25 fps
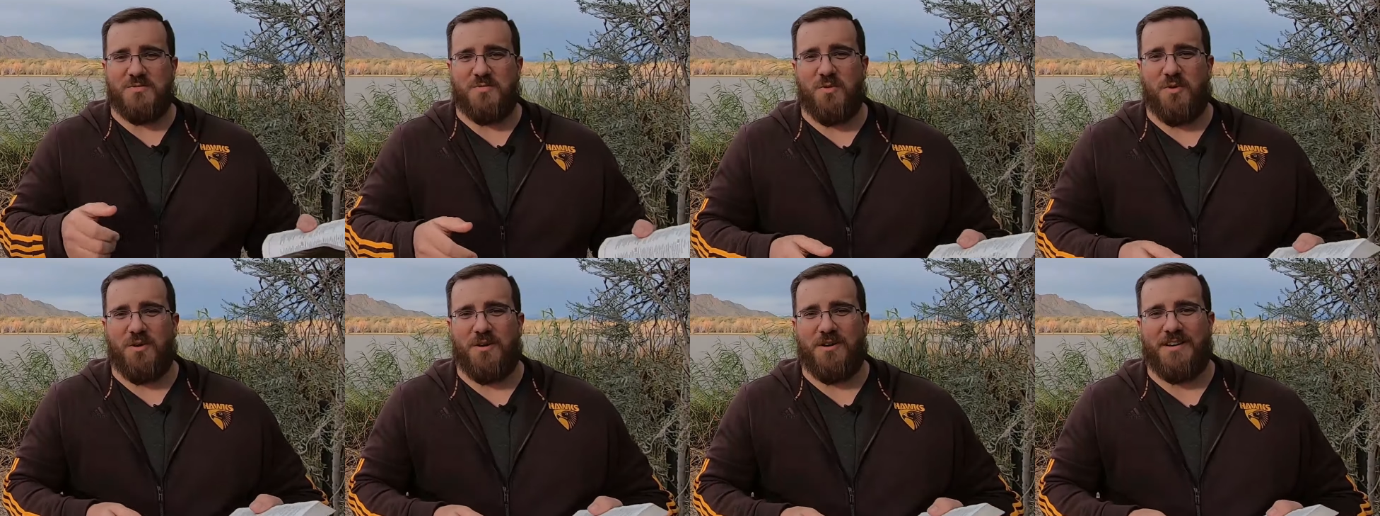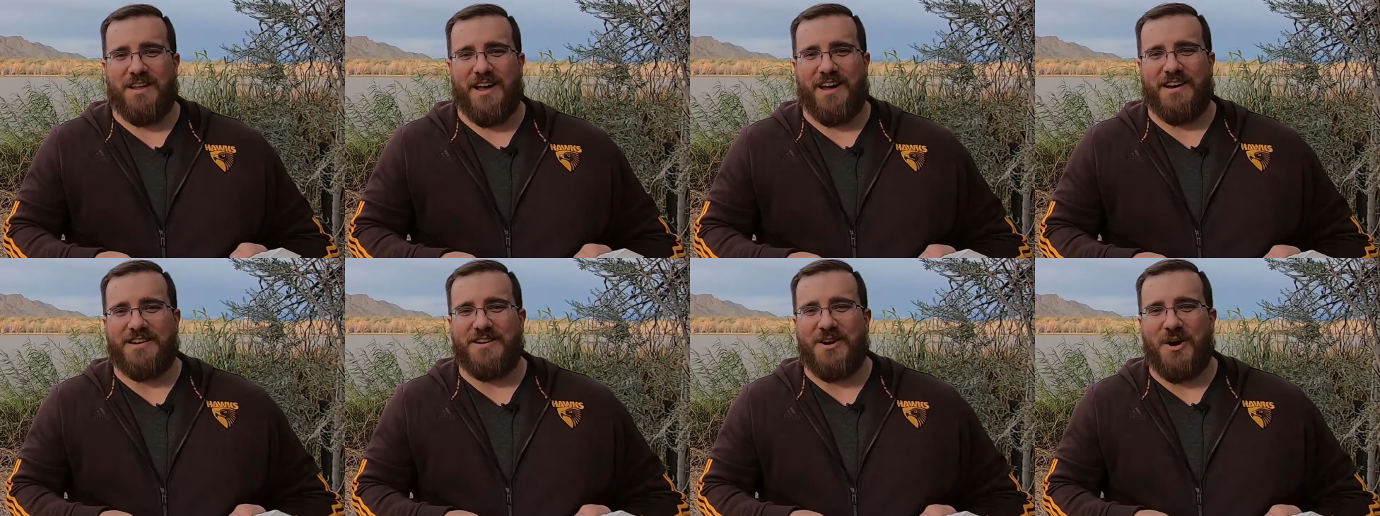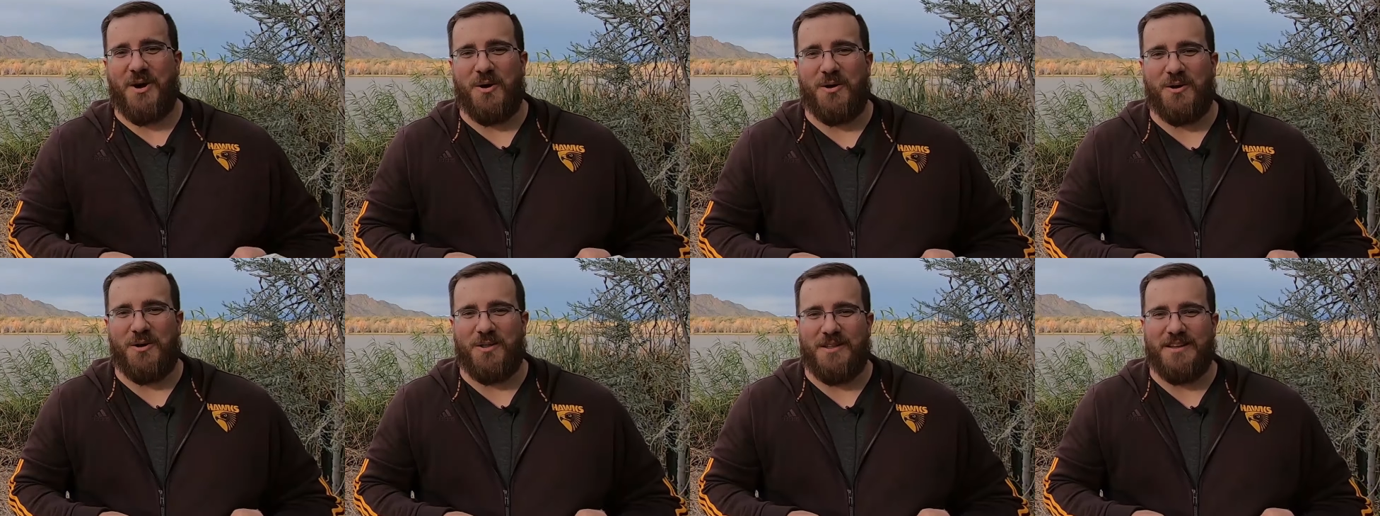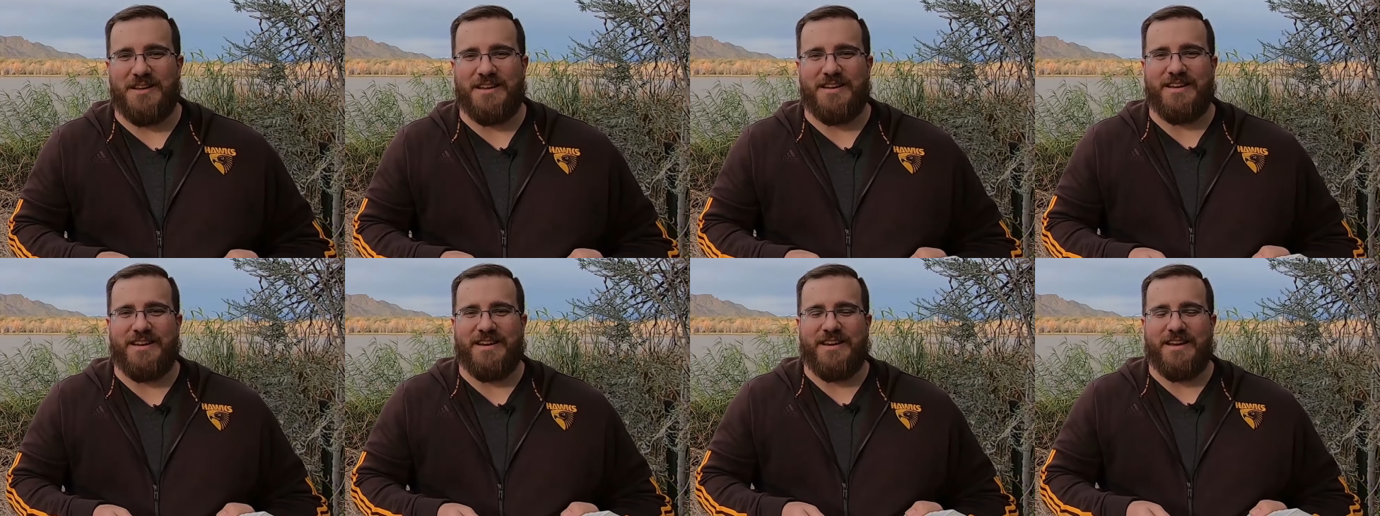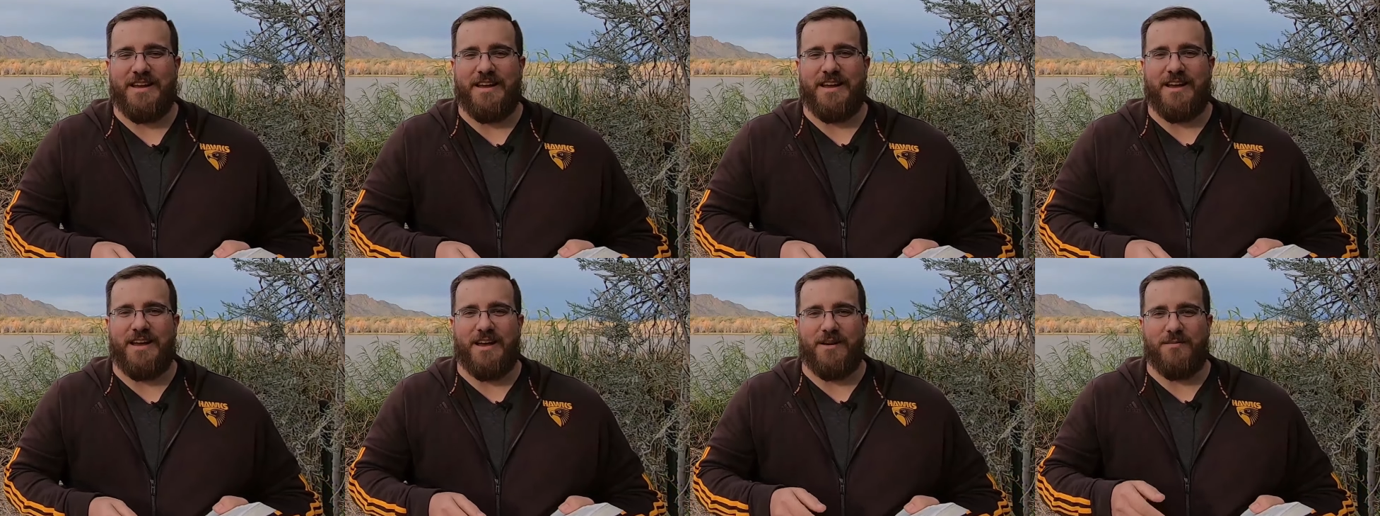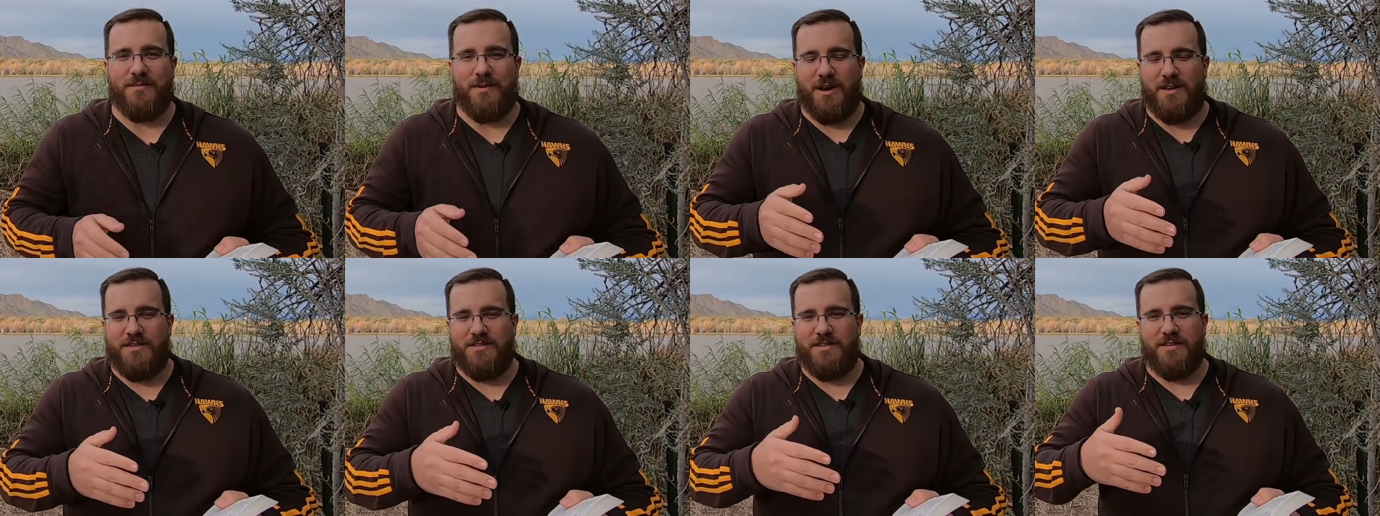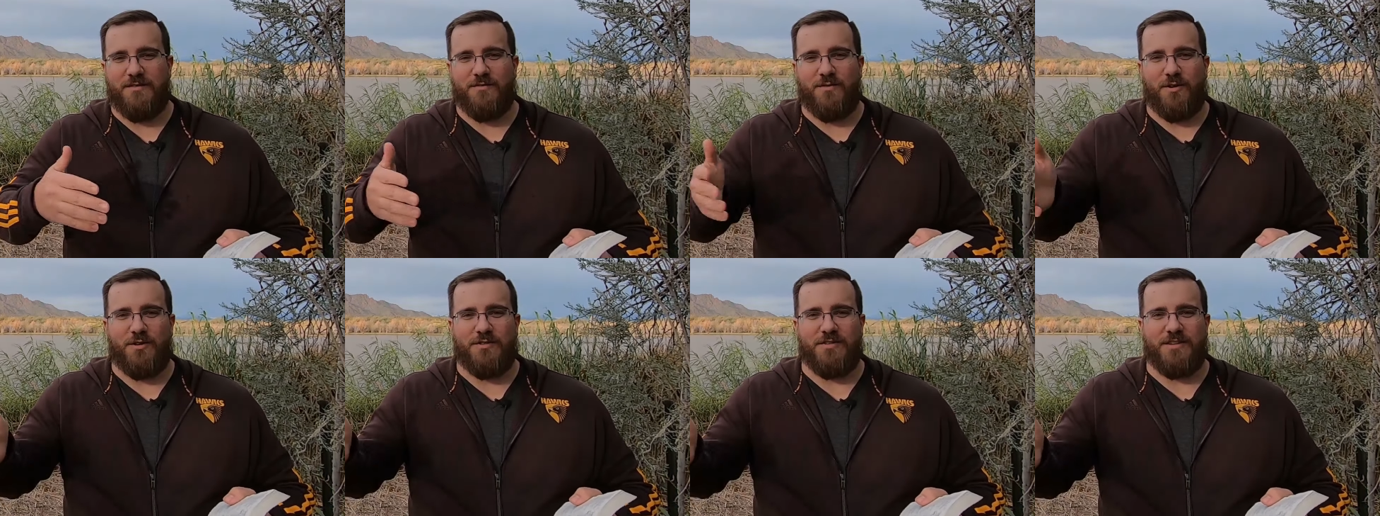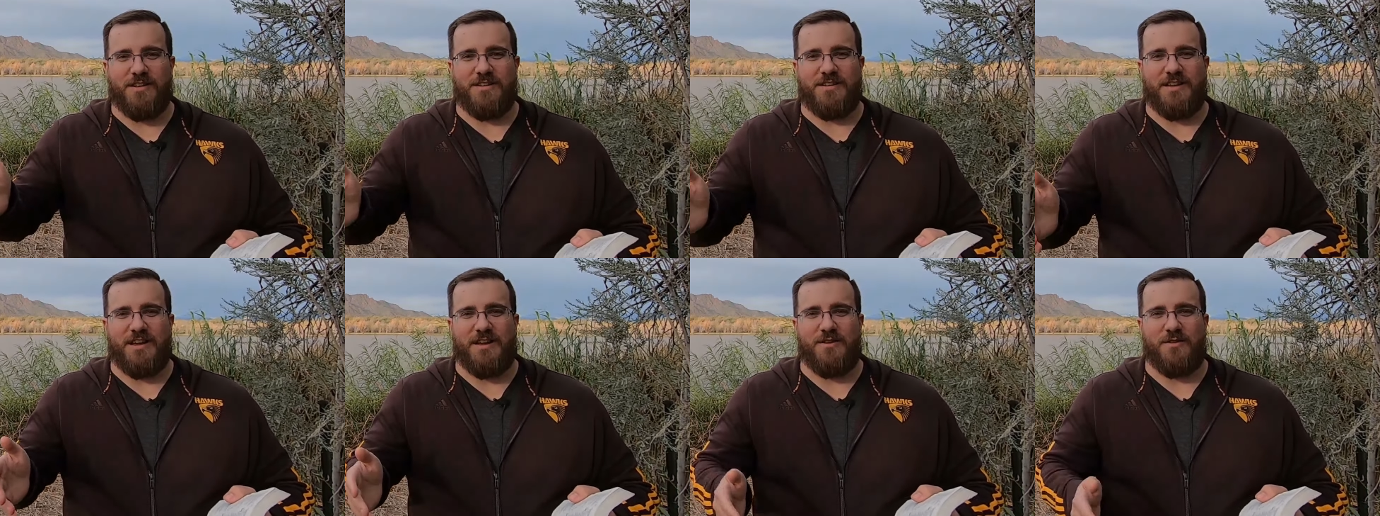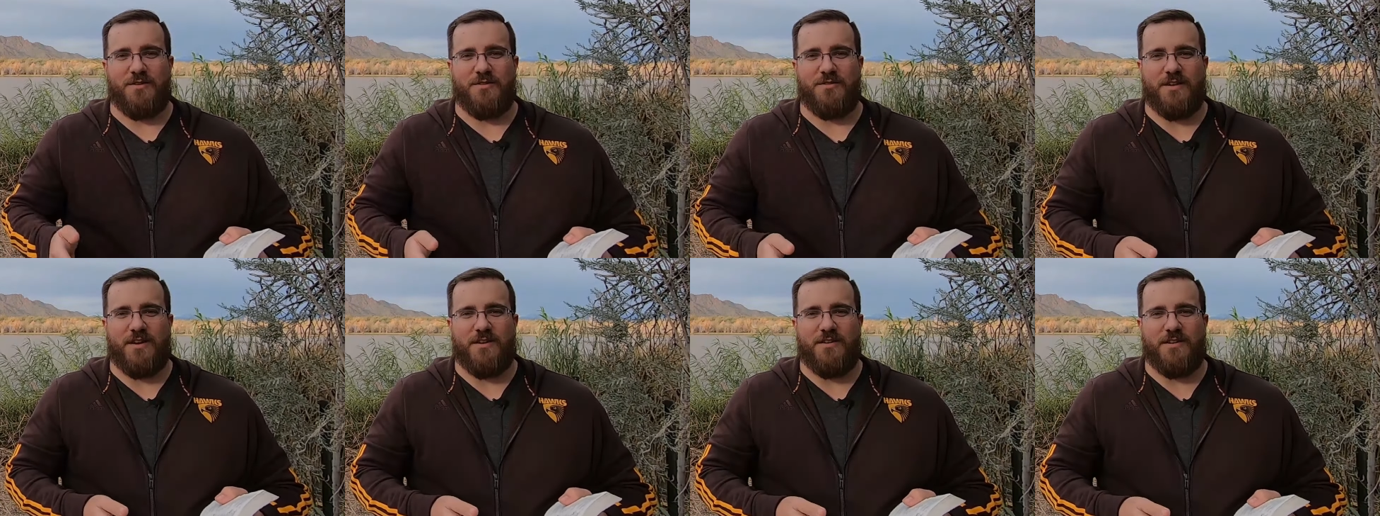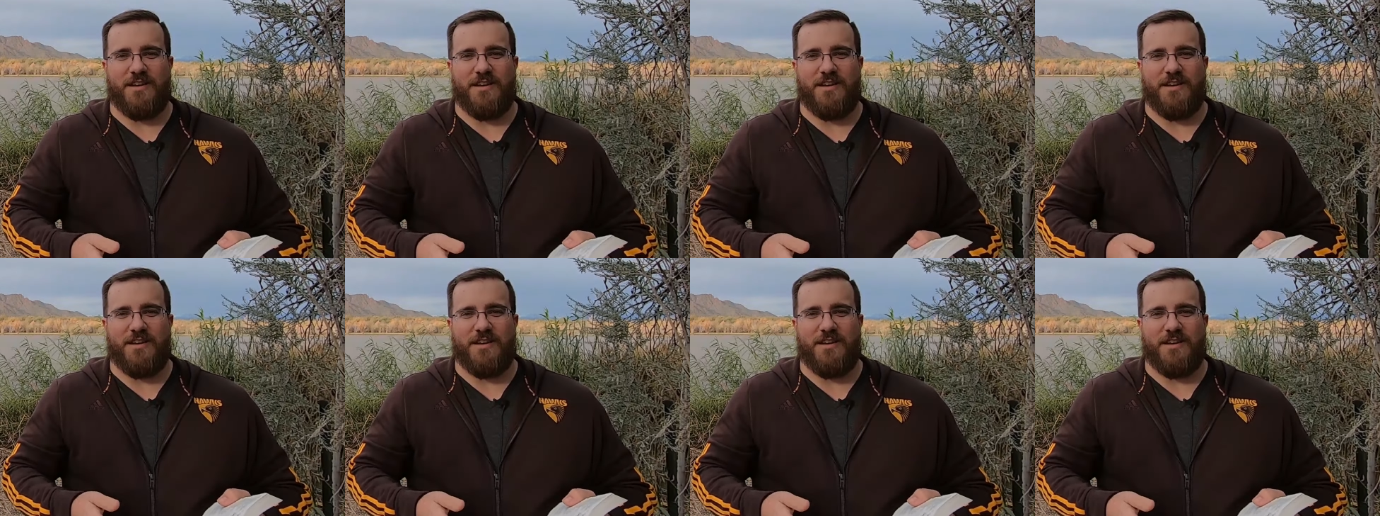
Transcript: war not carnally, uh, but as the verse continues there,